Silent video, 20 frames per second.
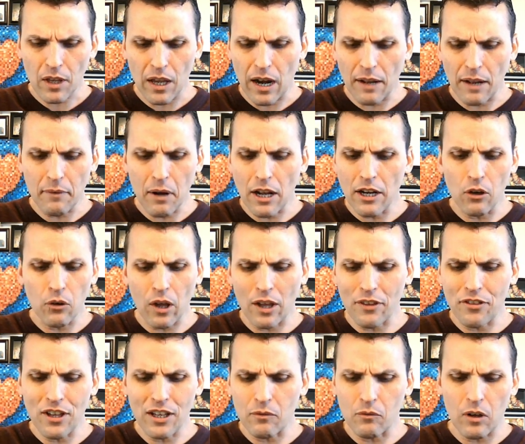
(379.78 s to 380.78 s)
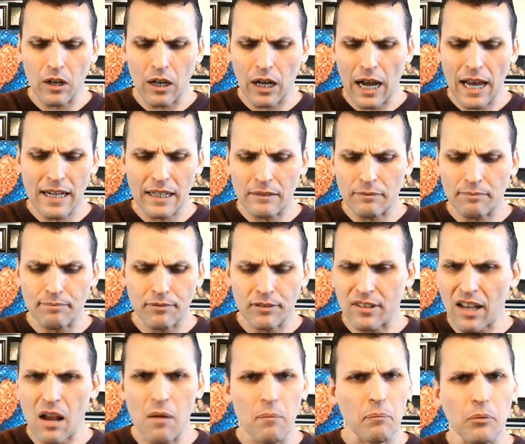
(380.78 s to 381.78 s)
I know, I think I had a
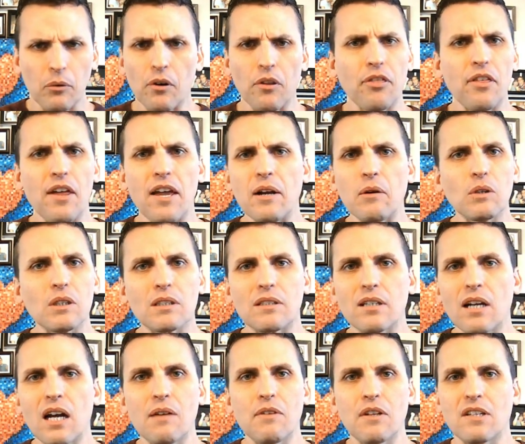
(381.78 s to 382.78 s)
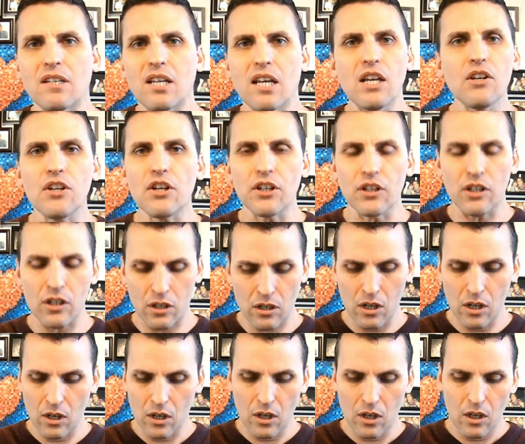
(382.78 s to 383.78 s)
sampler thing one time. The
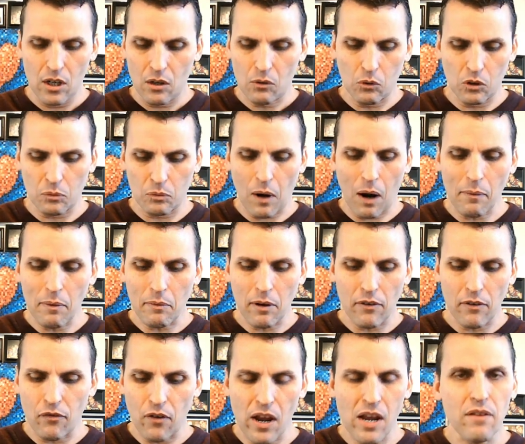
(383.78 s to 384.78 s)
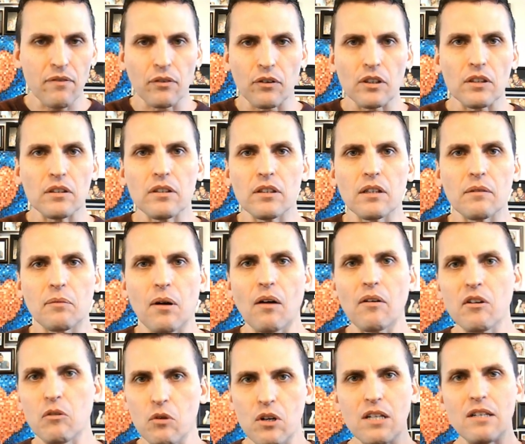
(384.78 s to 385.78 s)
10-year was probably my favorite. It
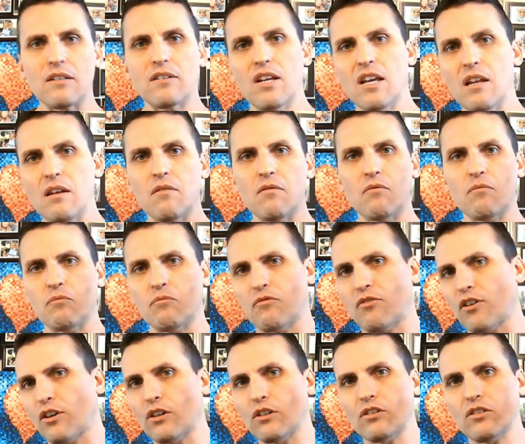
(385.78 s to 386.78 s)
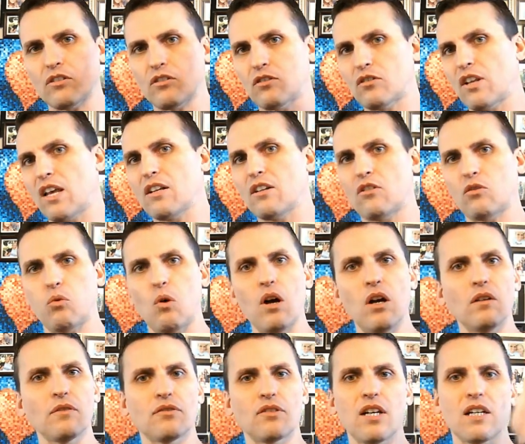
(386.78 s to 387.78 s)
probably went 10 first,
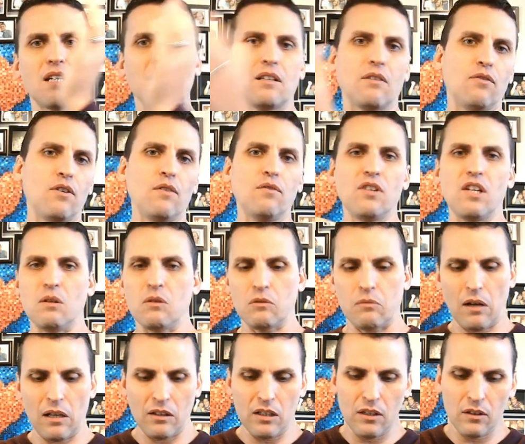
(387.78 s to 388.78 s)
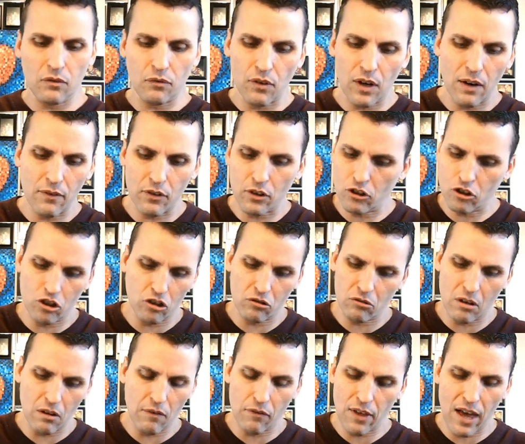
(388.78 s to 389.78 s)
12 second, and the 15 was my least favorite just
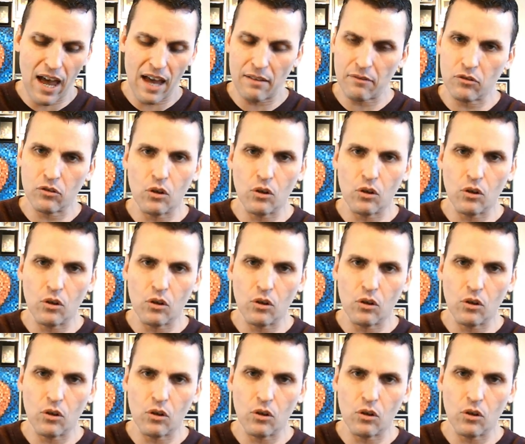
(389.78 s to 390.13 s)
of that.